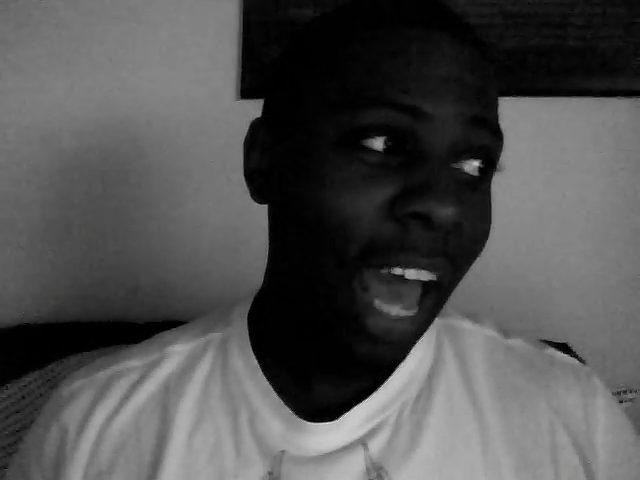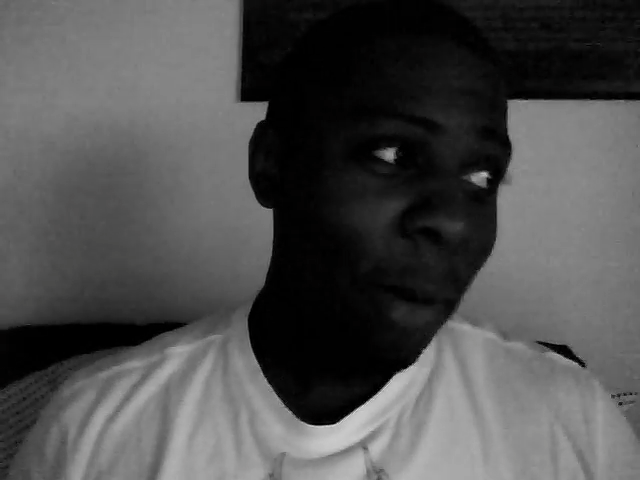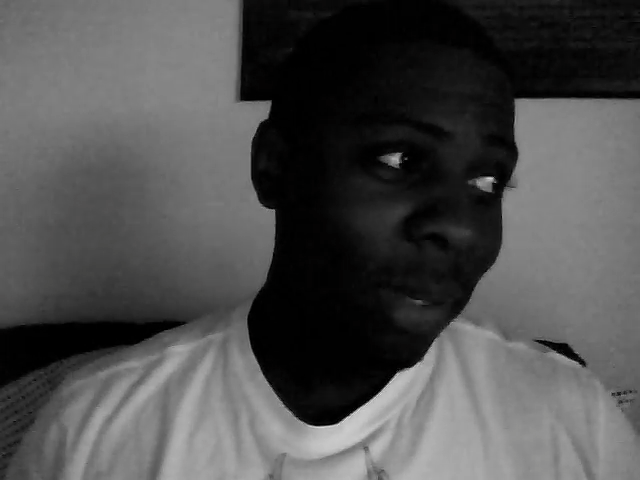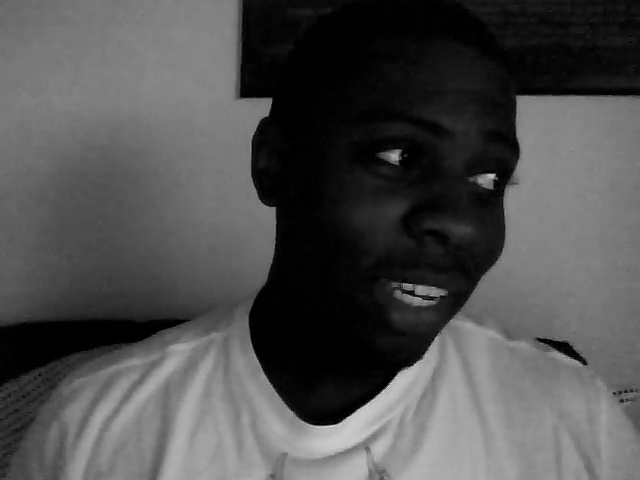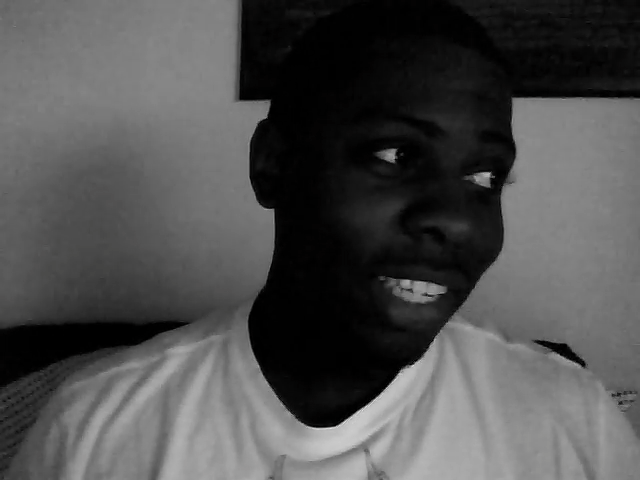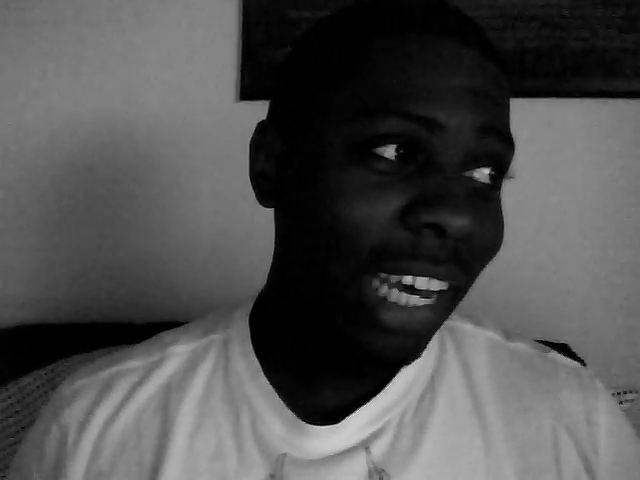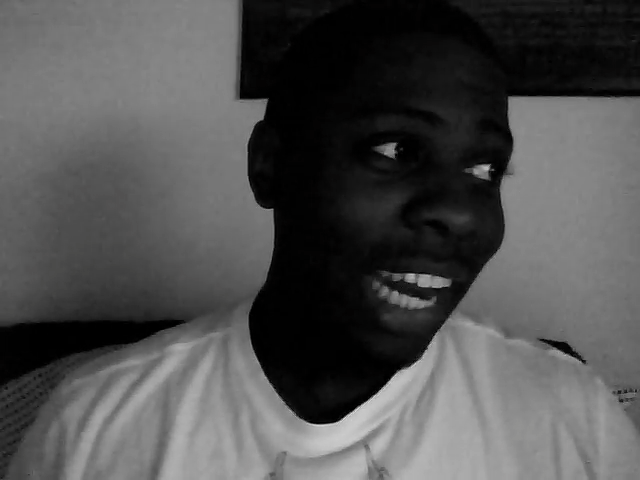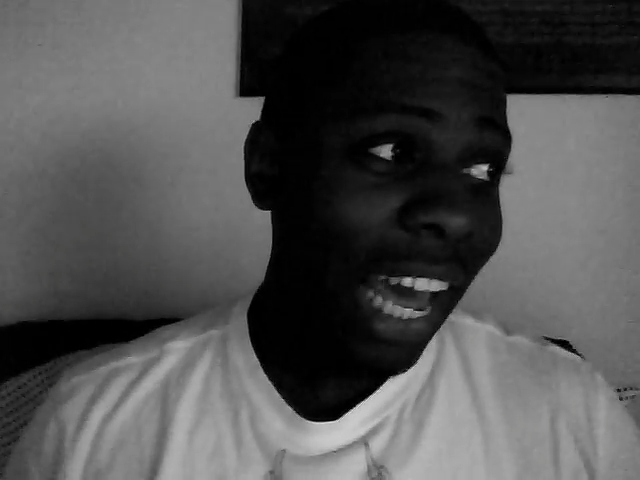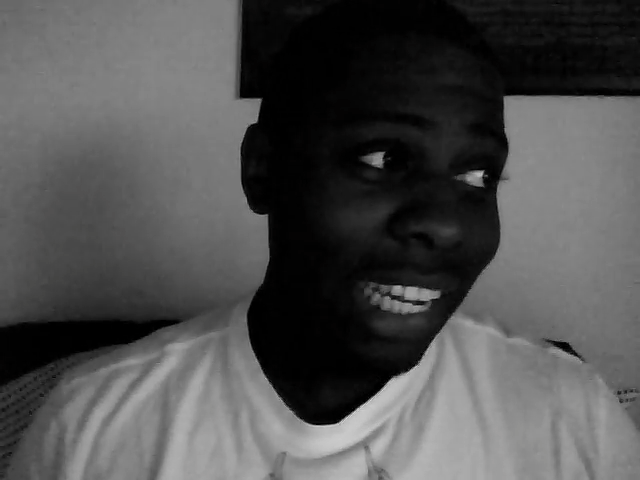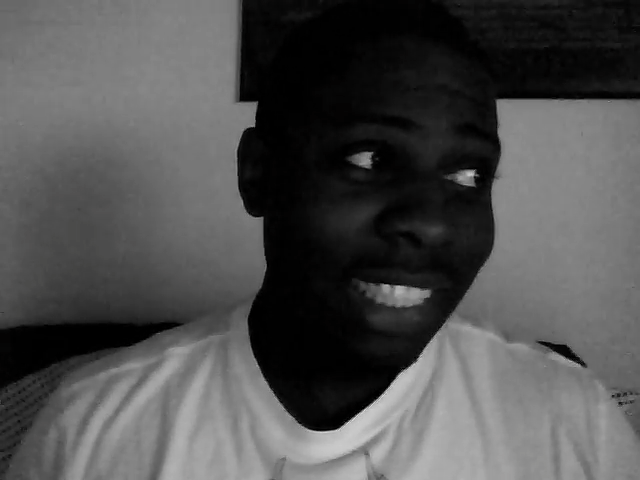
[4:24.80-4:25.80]
I mean,
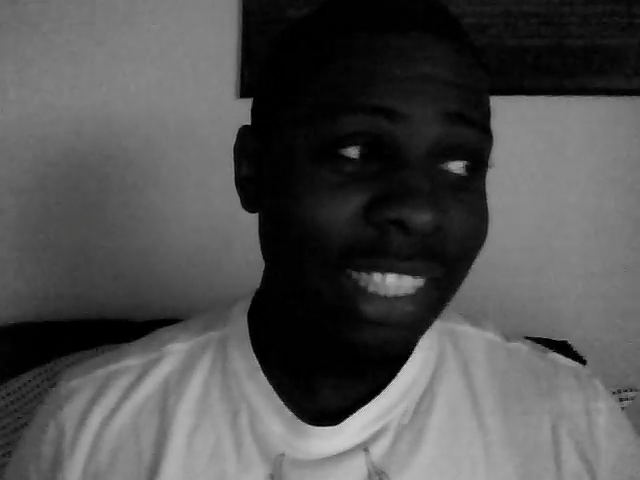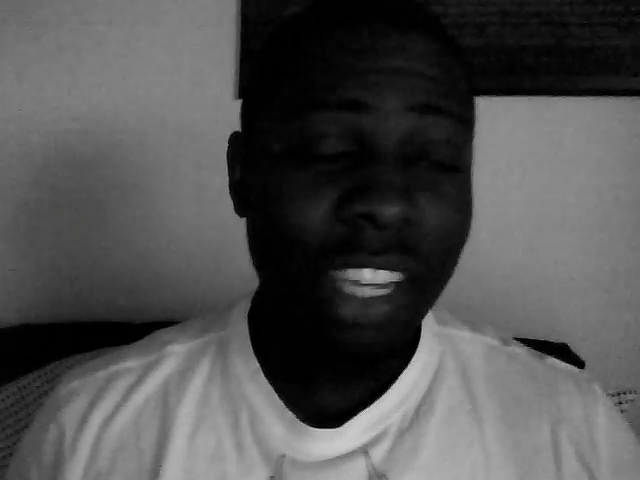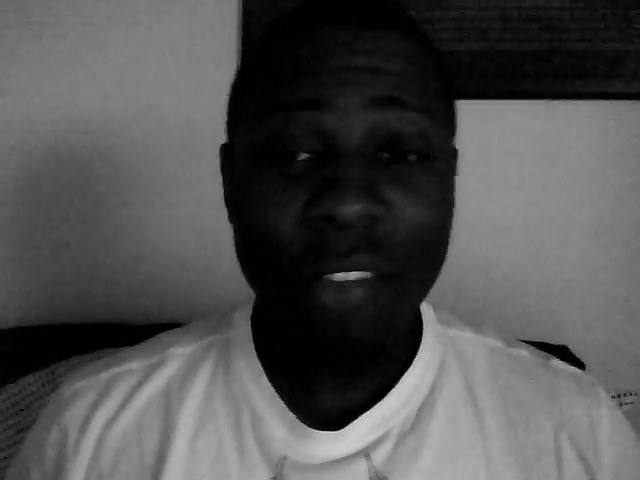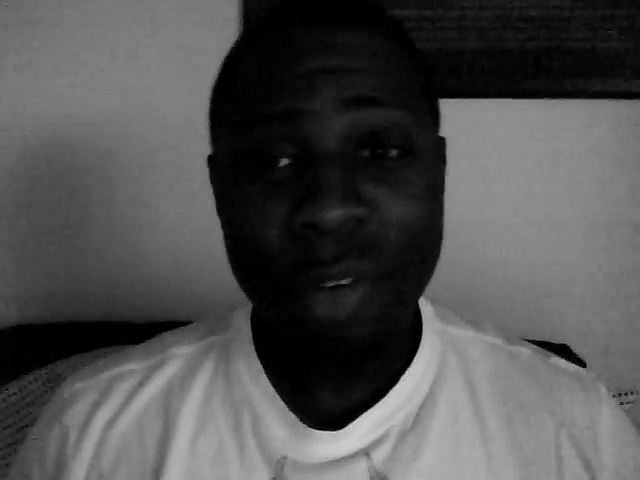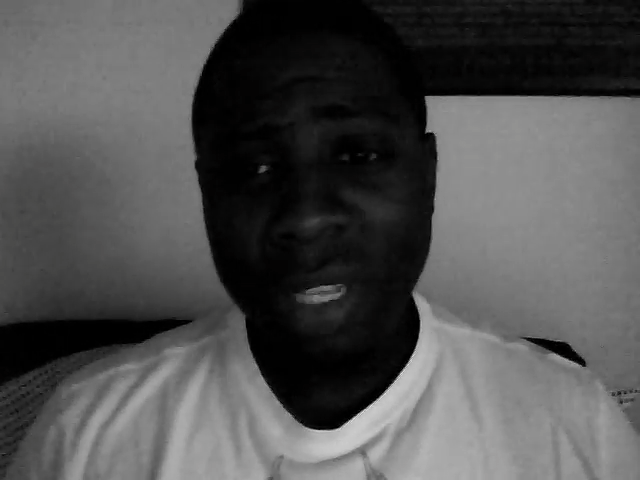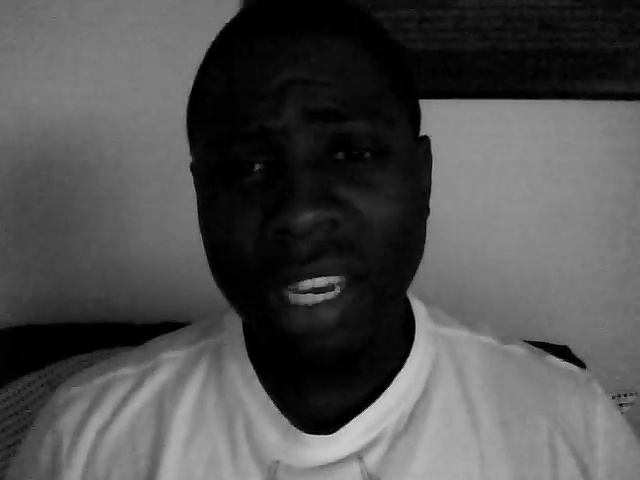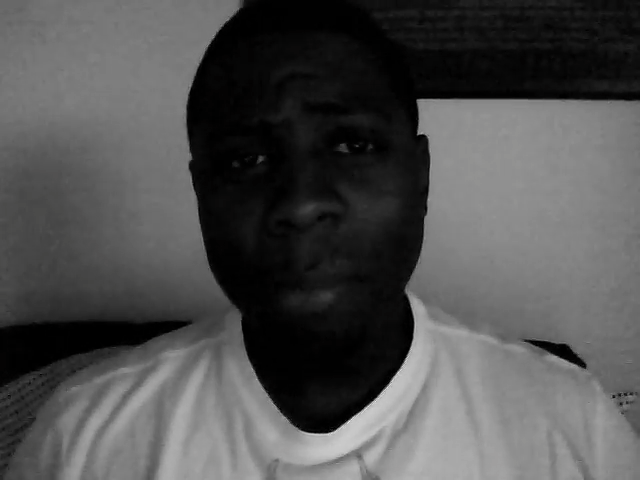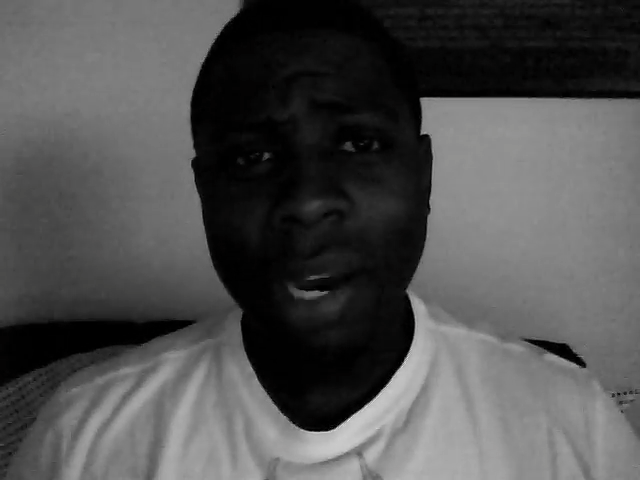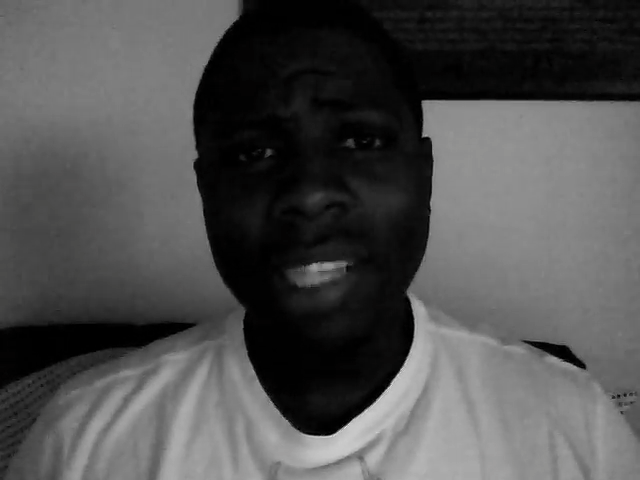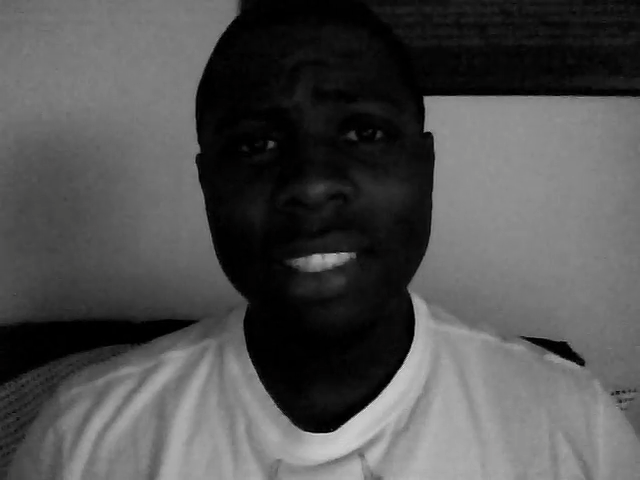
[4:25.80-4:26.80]
and honestly, if you look
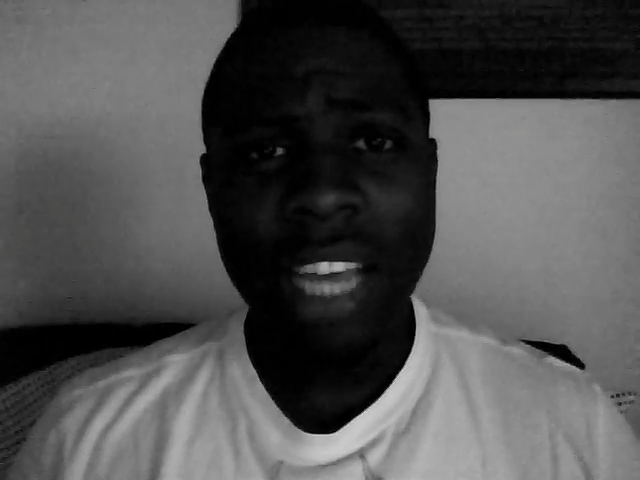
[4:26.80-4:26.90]
at Miley